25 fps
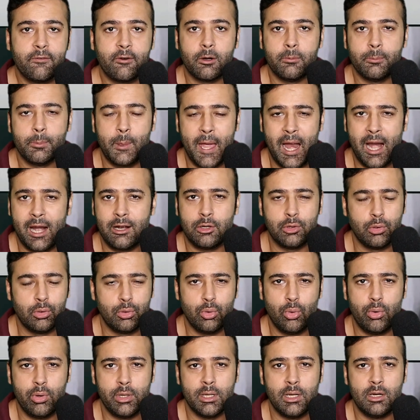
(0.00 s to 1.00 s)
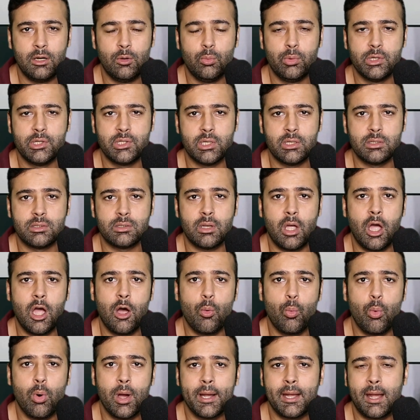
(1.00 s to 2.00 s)
from that tutorial, which is
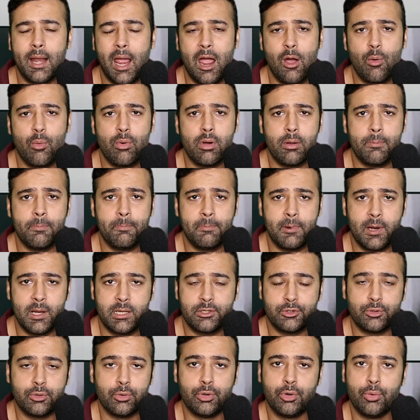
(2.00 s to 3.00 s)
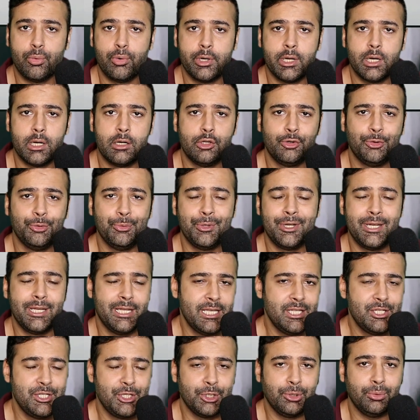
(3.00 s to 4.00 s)
a one hour plus tutorial to
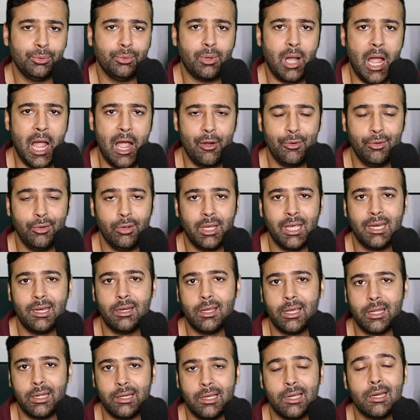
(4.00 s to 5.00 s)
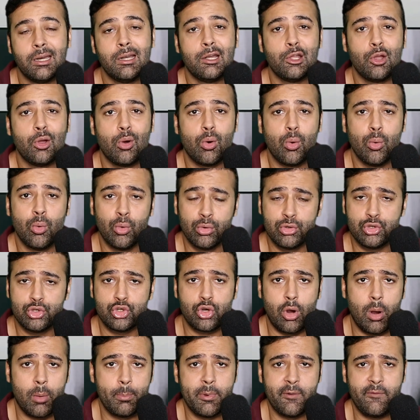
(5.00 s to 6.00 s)
teach you how you can create your own
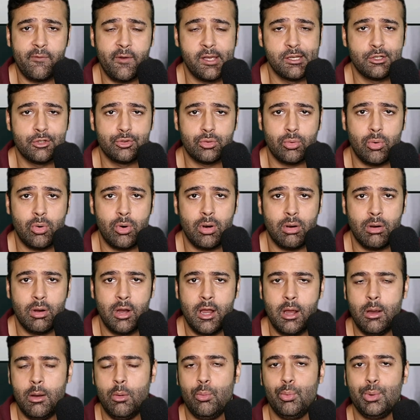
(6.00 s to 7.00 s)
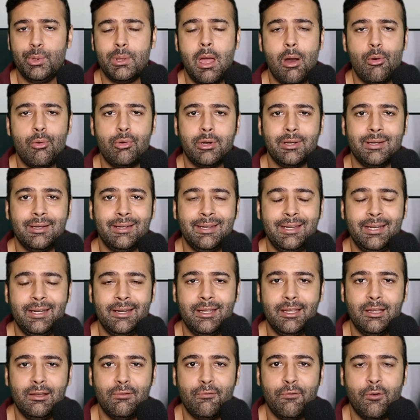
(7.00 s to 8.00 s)
Shopify store without
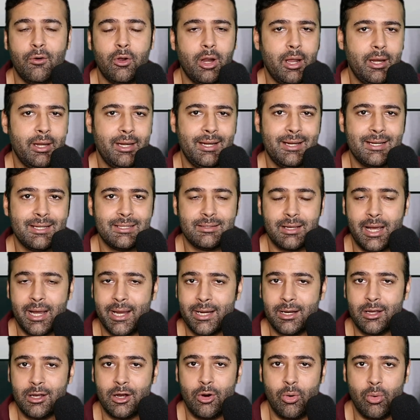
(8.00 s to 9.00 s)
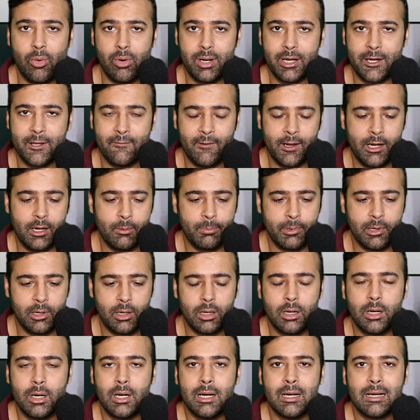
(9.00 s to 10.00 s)
needing for any designer or
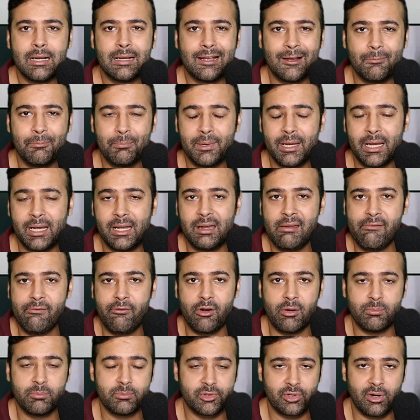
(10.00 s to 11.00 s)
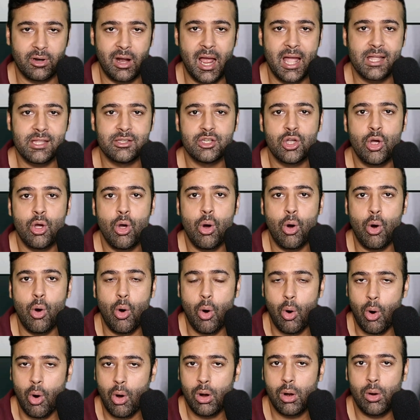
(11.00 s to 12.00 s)
developer completely from scratch,
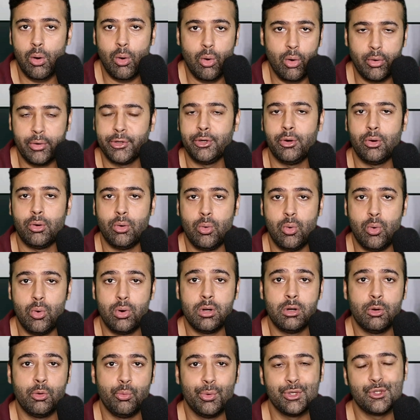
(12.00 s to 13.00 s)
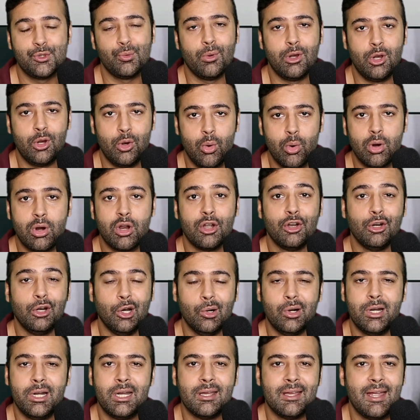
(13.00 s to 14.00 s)
all on your own, which will look
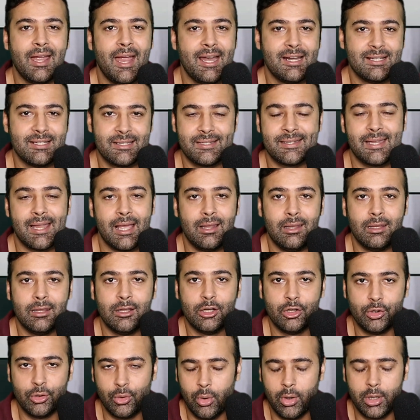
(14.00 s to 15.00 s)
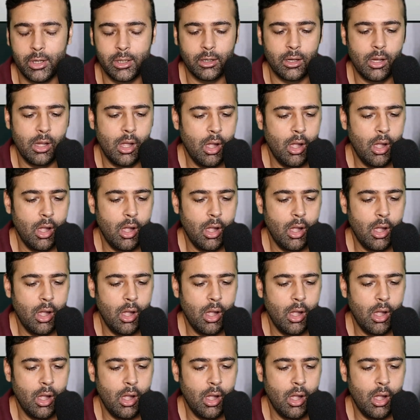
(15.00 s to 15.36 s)
good and sell good.